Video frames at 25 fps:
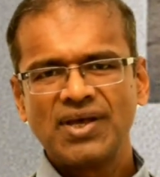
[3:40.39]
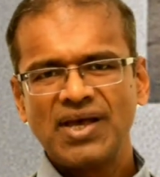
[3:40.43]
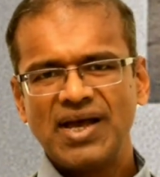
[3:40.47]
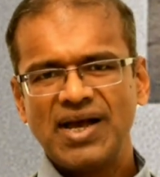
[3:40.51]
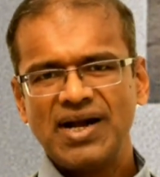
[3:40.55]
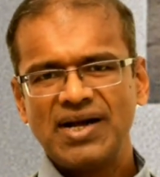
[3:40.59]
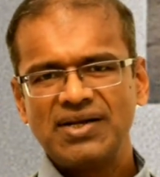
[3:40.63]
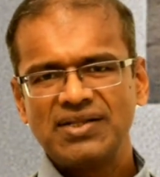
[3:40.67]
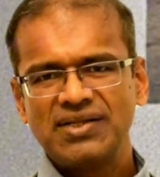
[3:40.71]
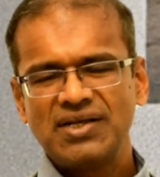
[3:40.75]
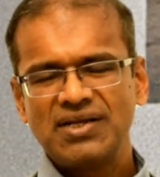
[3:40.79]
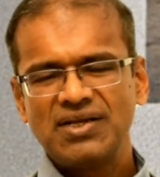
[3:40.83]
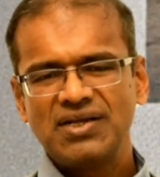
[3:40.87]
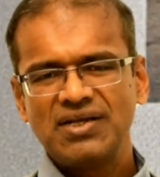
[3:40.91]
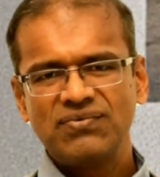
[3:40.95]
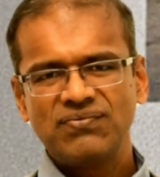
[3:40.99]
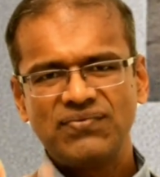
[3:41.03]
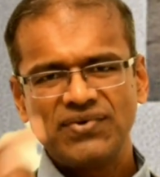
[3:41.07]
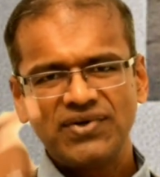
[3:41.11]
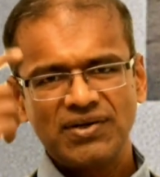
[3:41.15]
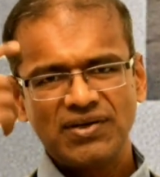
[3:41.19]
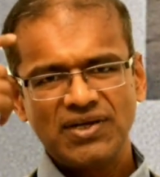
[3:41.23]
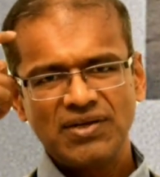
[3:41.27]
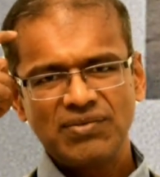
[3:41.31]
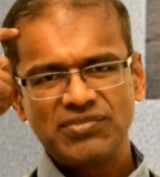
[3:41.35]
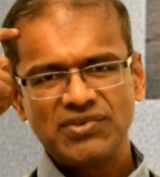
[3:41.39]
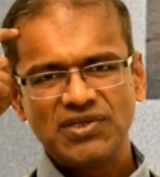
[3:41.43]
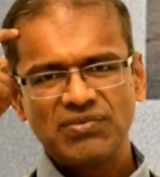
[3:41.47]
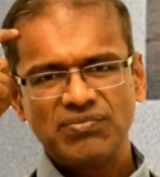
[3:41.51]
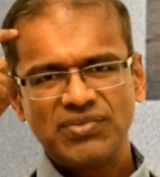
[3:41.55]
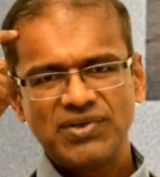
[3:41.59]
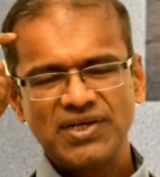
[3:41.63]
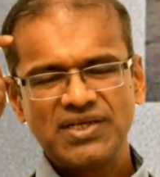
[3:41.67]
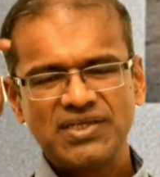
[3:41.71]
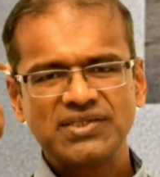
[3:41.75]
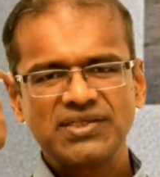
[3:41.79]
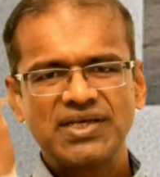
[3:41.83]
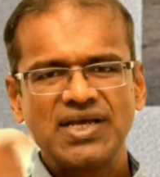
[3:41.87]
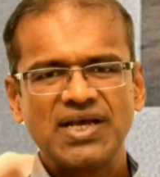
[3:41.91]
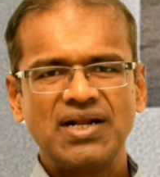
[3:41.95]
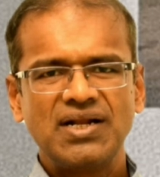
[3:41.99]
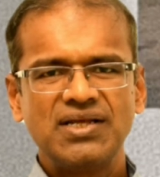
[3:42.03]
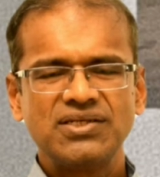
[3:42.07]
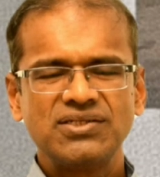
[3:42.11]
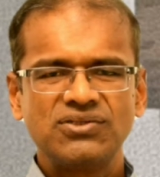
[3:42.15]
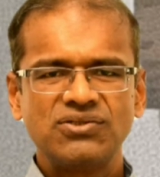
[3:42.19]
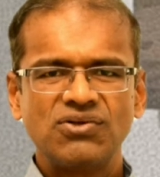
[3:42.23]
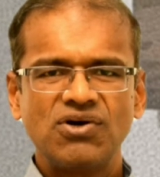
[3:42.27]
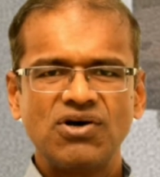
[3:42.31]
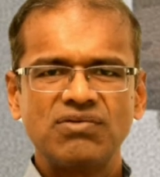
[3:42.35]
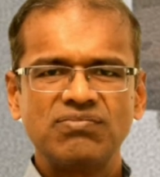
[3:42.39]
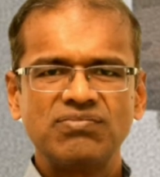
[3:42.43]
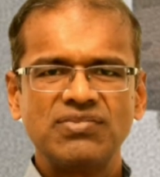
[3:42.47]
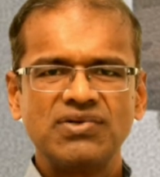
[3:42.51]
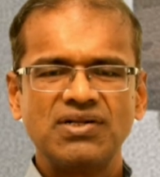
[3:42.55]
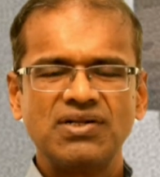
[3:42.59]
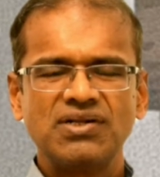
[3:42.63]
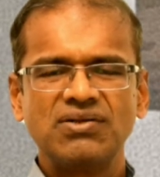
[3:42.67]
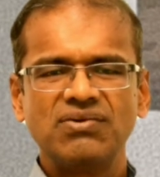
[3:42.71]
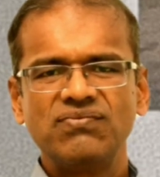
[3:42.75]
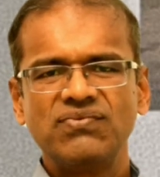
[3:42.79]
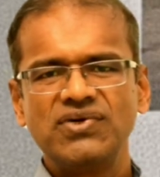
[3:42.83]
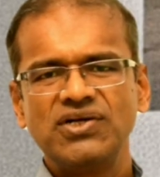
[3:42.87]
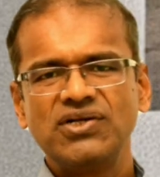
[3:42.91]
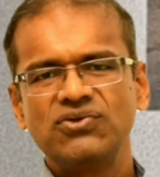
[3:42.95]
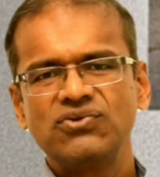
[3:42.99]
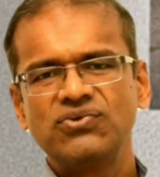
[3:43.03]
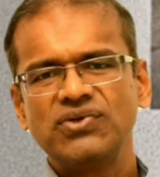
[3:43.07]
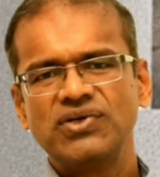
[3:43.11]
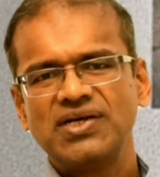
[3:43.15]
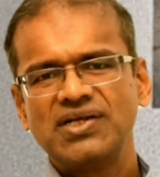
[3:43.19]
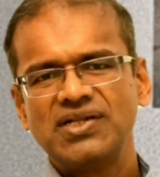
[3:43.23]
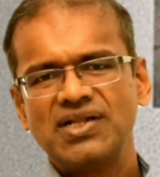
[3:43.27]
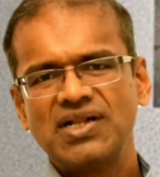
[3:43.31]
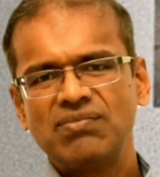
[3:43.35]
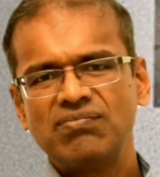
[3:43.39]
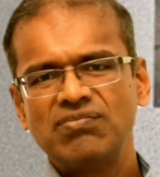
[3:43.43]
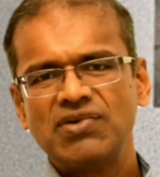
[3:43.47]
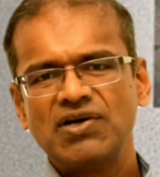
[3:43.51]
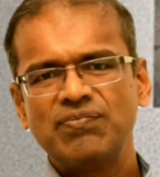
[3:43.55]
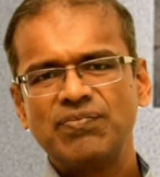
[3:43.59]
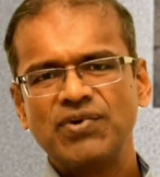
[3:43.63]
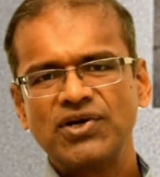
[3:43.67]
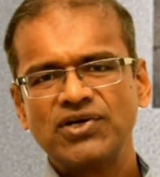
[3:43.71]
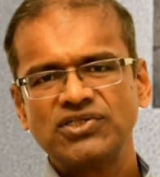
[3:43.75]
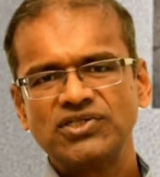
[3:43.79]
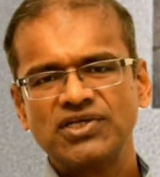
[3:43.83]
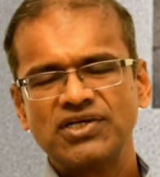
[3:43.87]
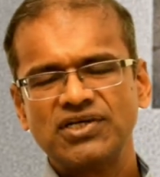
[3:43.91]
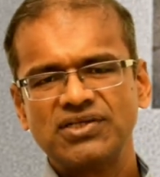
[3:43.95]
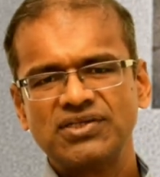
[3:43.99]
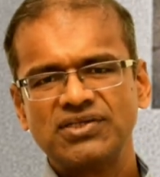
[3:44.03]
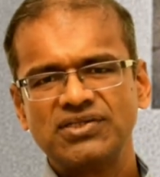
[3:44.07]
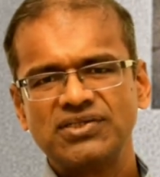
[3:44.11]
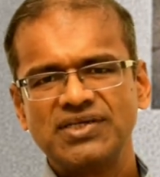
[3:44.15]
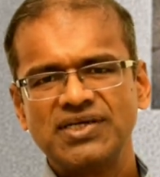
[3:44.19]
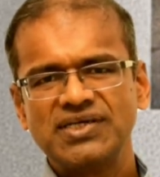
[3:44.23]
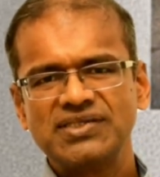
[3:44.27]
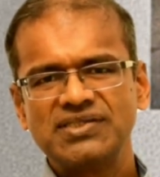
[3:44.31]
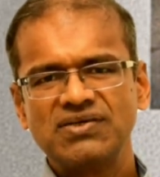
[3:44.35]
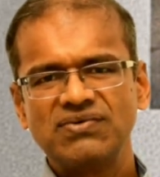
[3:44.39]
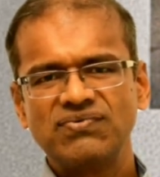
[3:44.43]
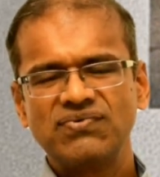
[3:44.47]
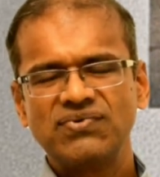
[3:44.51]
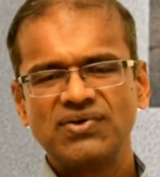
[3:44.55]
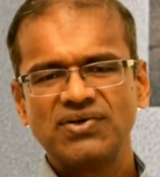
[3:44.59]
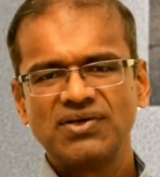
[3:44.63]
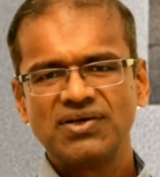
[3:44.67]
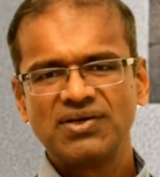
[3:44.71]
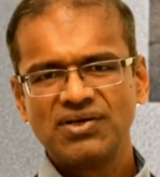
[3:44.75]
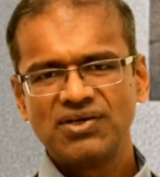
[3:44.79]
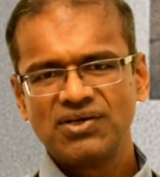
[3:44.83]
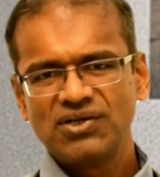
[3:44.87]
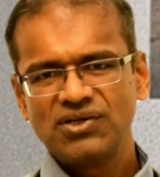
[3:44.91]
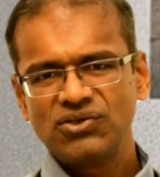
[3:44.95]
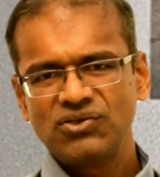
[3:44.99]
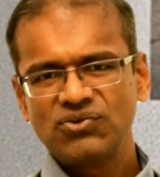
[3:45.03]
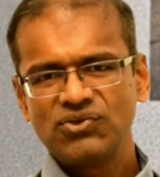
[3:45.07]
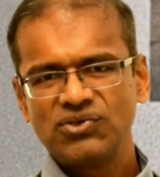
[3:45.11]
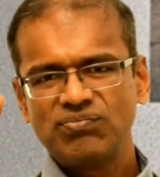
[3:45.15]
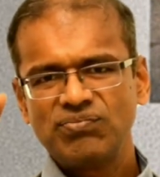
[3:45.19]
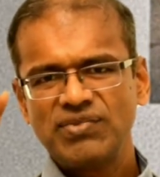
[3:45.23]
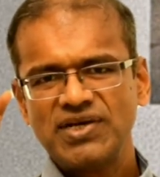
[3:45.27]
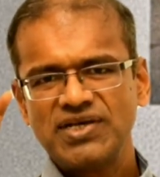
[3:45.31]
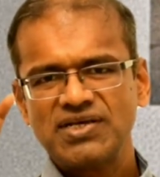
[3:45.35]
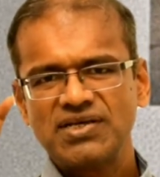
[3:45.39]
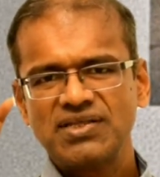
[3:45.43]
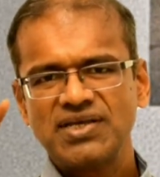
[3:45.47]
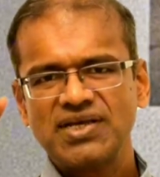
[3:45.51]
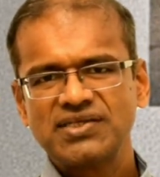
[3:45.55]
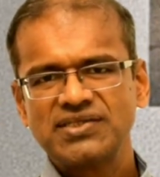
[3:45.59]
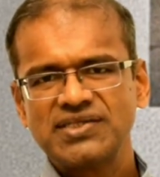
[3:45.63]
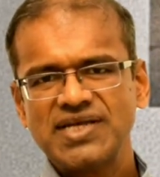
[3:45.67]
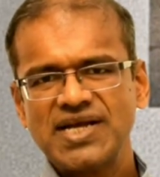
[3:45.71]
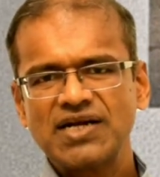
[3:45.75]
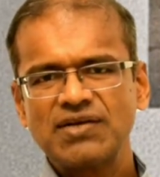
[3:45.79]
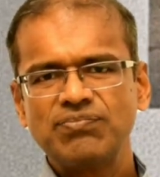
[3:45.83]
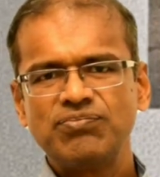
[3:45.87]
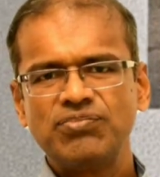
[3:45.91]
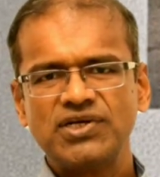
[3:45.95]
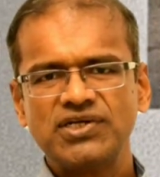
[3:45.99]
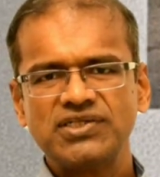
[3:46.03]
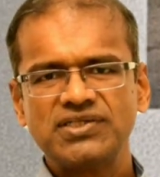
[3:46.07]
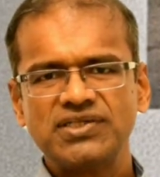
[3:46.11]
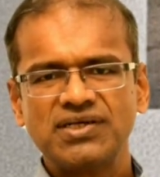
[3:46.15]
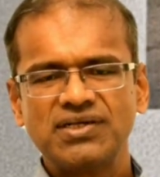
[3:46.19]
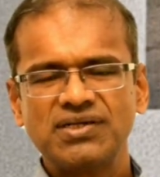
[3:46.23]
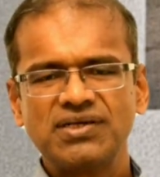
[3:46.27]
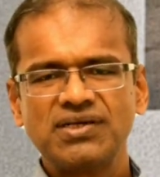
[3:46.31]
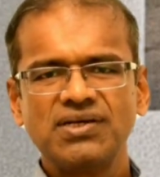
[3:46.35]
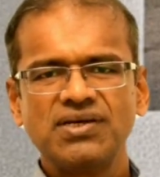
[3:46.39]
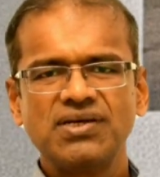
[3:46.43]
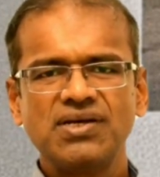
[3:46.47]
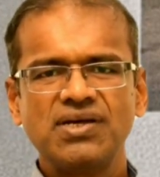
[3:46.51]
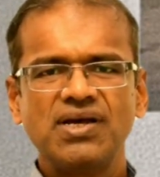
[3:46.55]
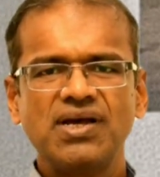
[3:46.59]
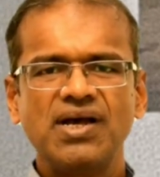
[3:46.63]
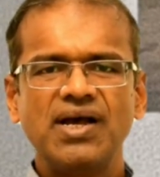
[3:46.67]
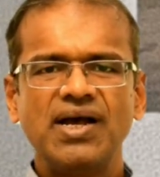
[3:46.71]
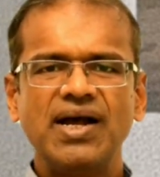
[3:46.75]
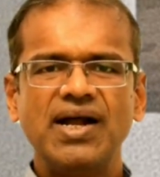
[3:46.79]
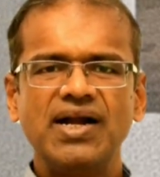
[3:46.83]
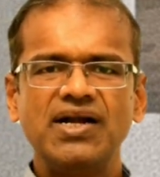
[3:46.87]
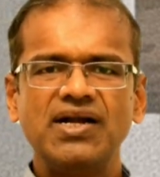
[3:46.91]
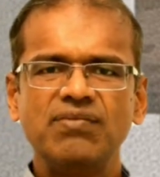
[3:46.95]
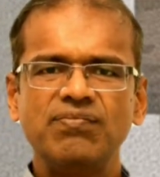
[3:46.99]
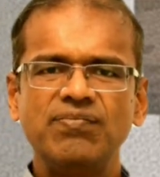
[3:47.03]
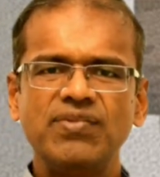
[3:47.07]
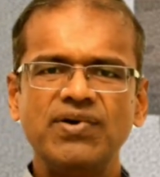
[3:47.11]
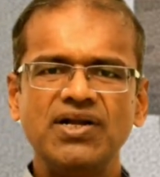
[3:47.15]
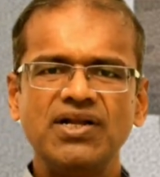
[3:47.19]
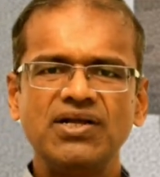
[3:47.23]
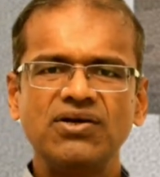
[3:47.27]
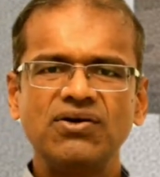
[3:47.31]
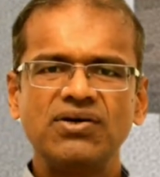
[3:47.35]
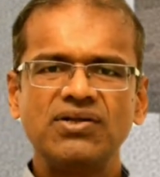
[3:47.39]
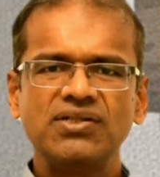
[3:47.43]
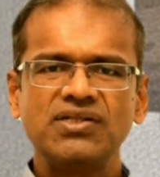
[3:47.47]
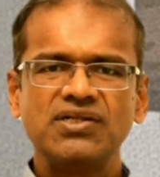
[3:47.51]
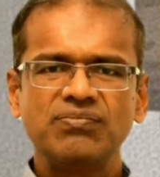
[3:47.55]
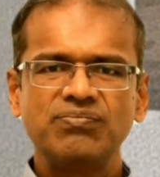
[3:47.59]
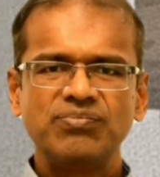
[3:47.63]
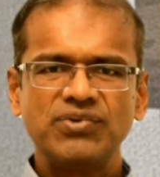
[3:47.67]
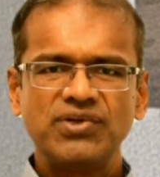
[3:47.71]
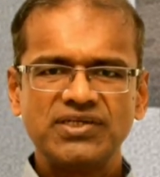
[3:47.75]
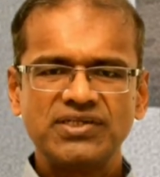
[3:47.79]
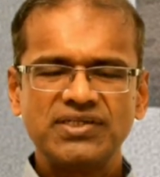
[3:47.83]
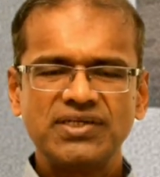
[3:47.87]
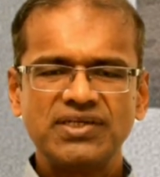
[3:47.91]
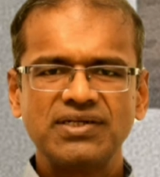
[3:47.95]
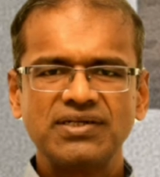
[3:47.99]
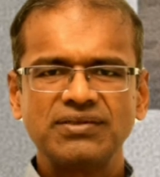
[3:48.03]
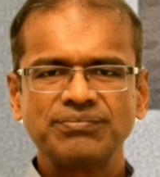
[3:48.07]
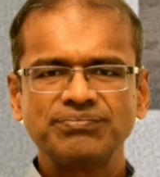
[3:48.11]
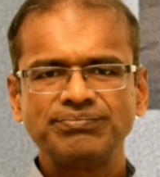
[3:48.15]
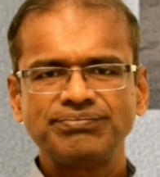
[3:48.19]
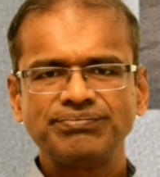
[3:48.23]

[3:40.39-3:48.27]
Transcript: And then if the brain scan is normal, we do a lumbar puncture, CSF, to measure the exact pressure. And depending on the pressure,